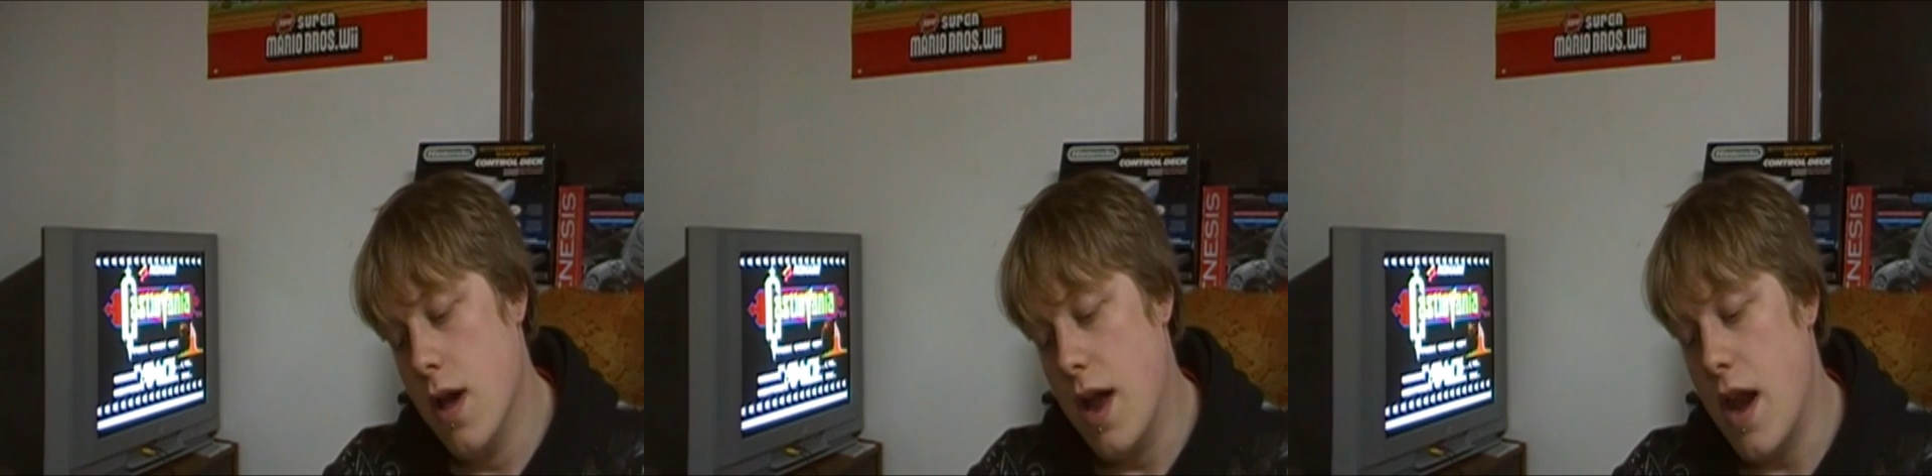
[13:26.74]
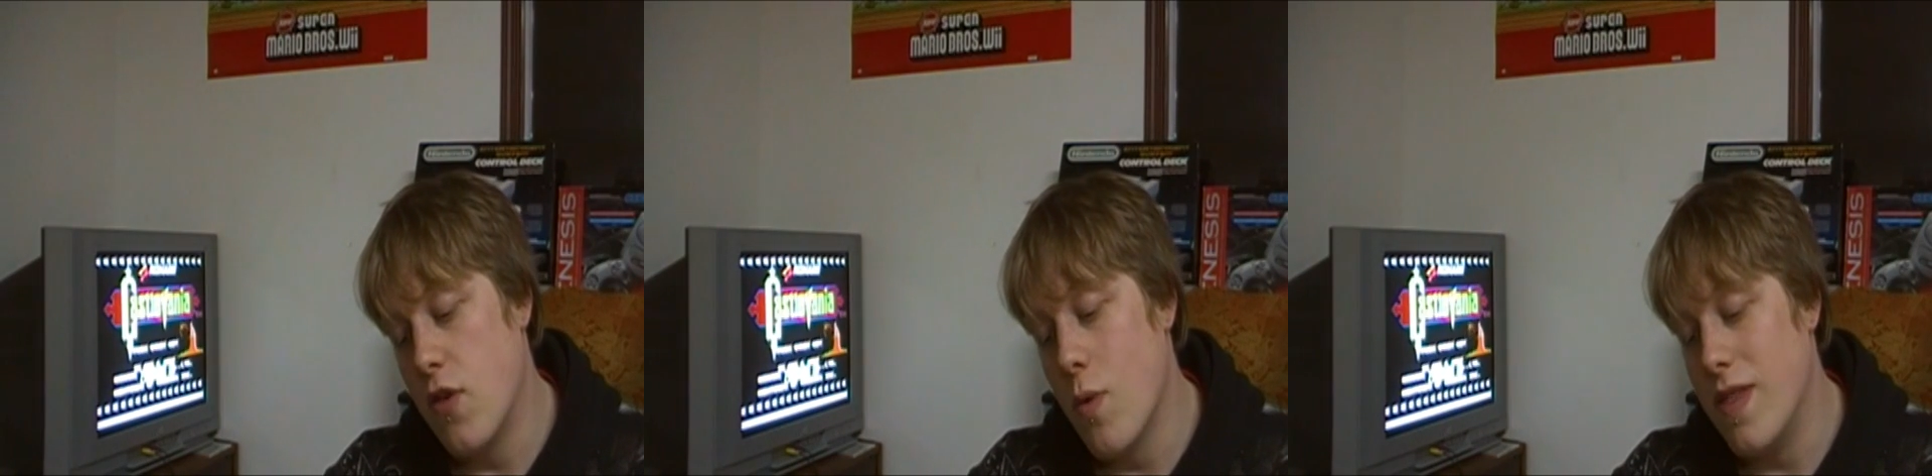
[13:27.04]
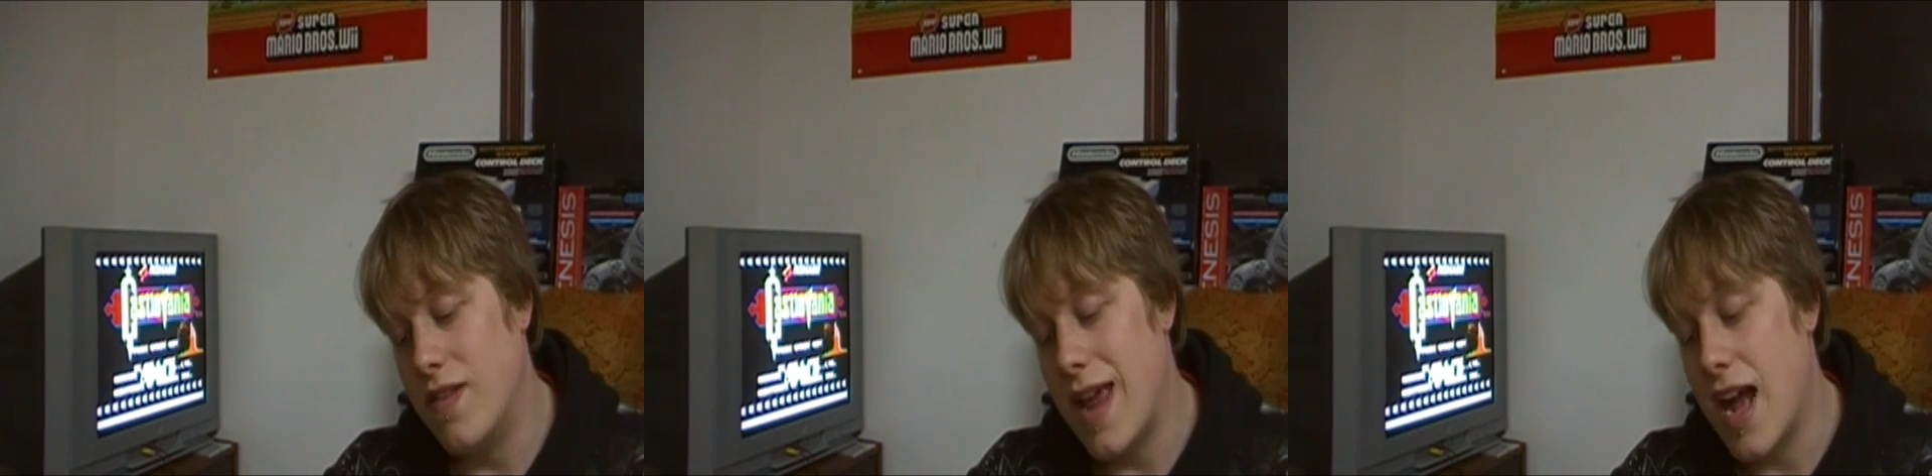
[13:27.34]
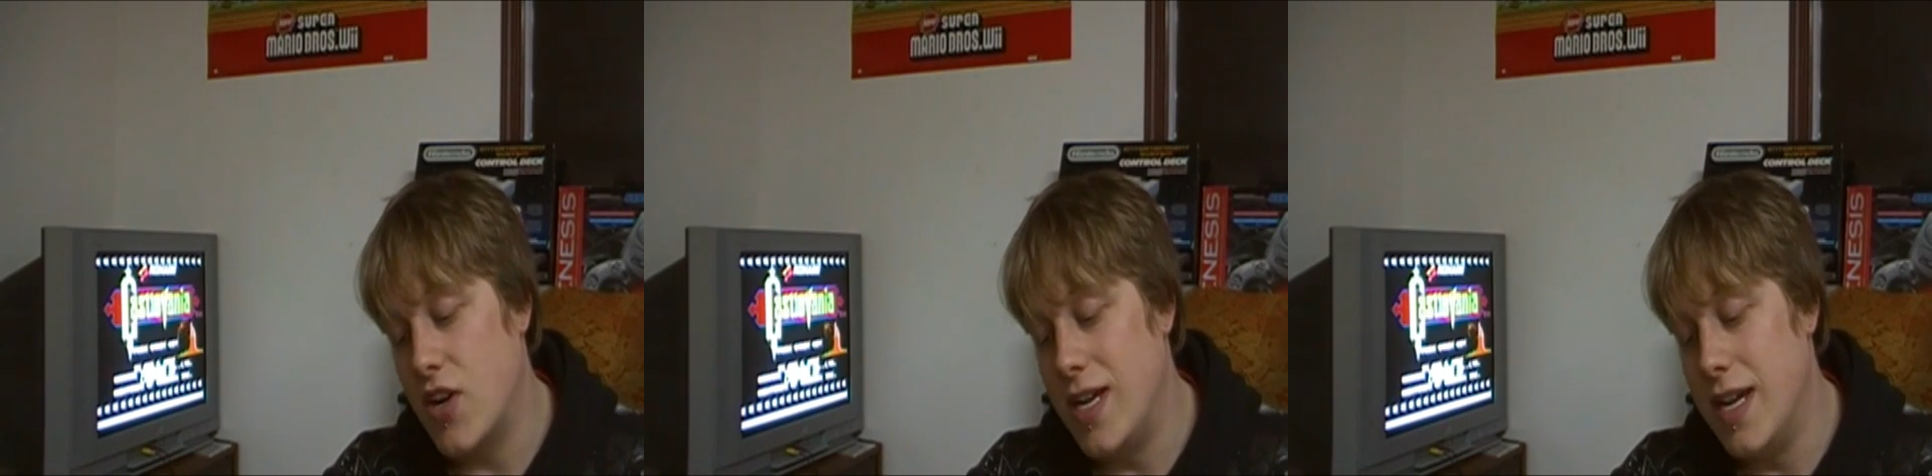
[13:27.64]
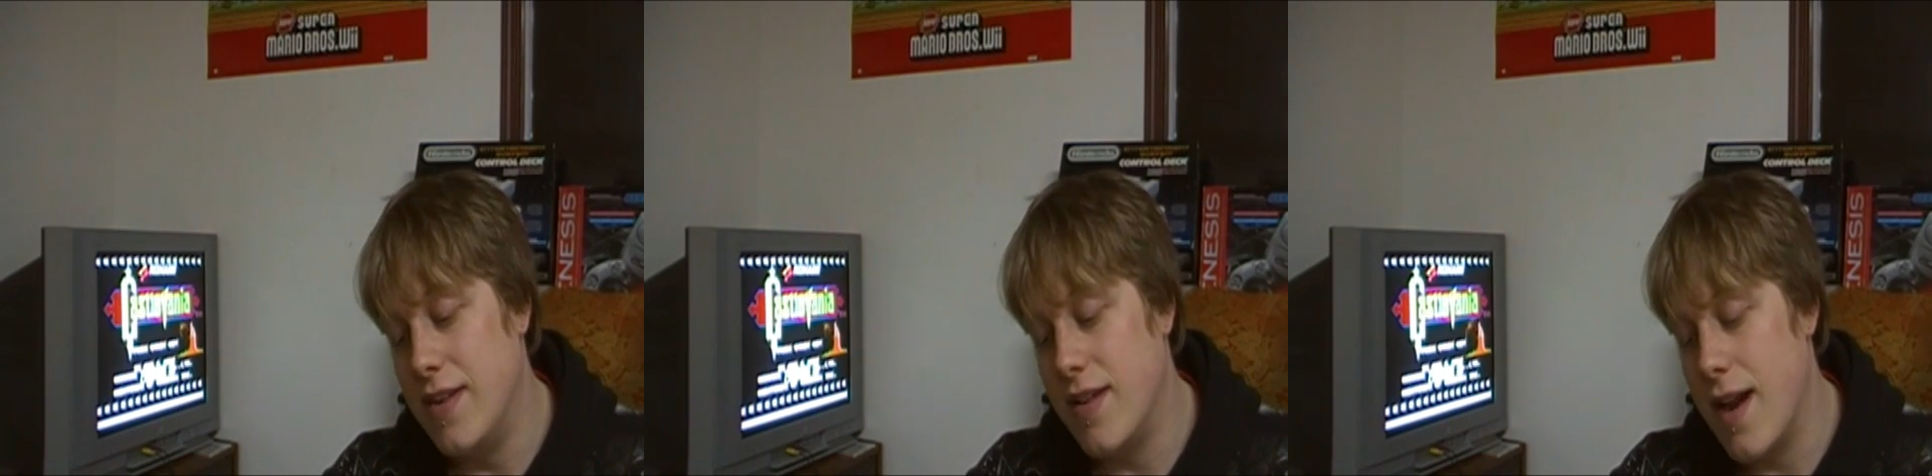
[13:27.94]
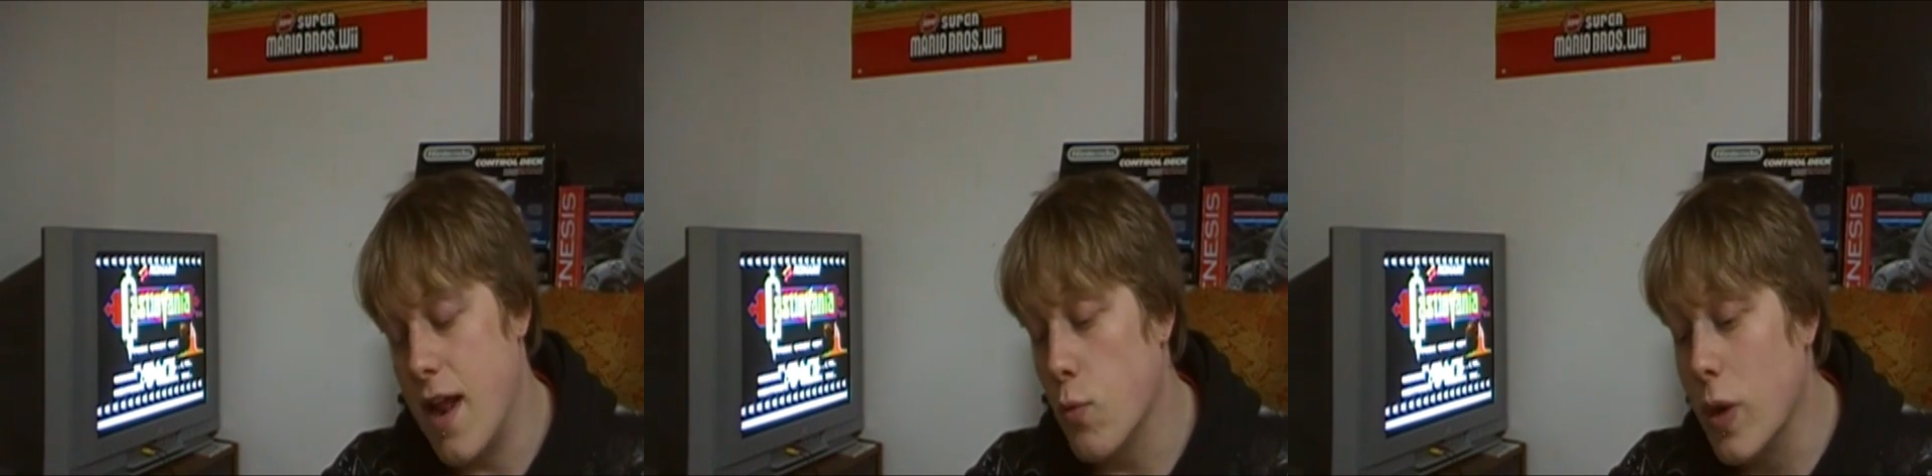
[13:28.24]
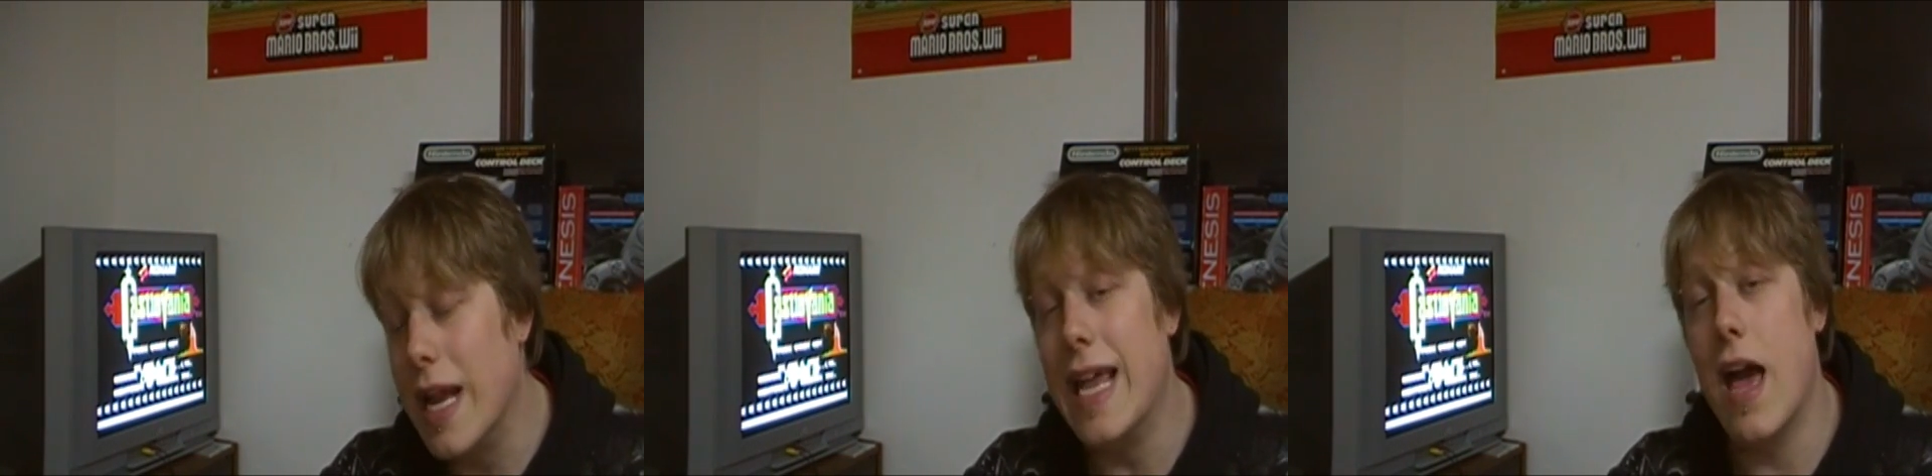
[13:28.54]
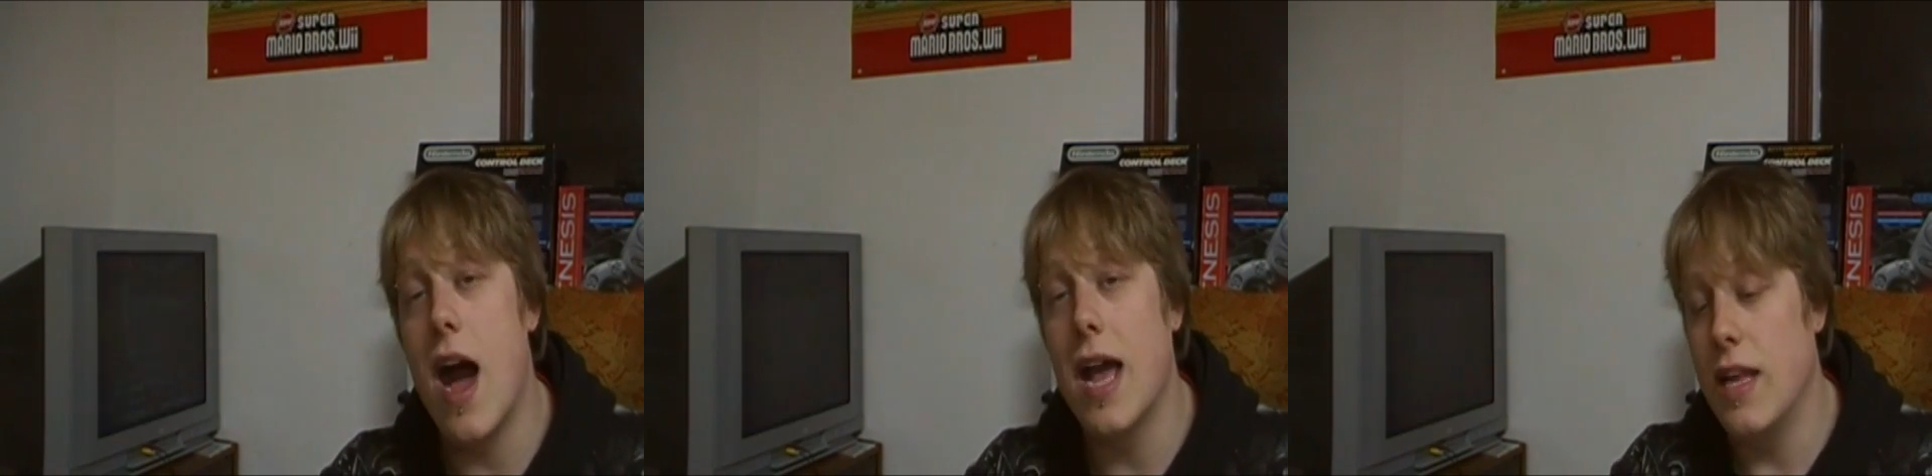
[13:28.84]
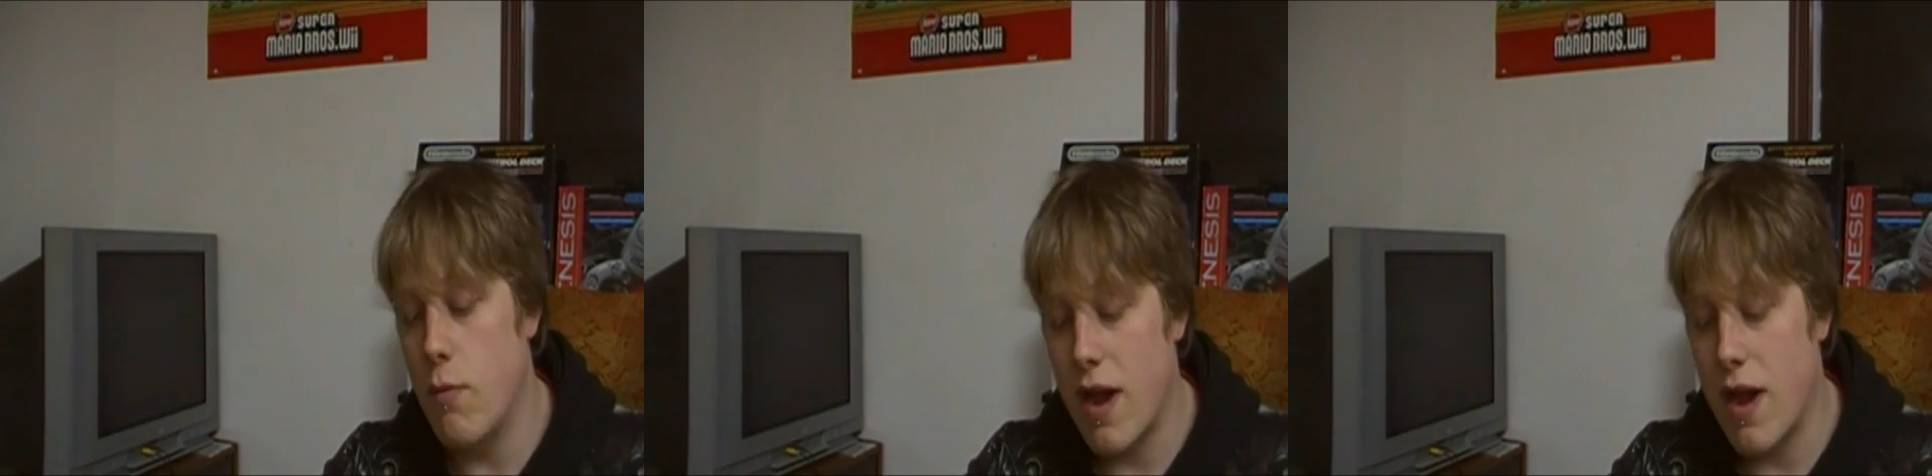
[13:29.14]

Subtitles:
Another one that's actually decent, and I really highly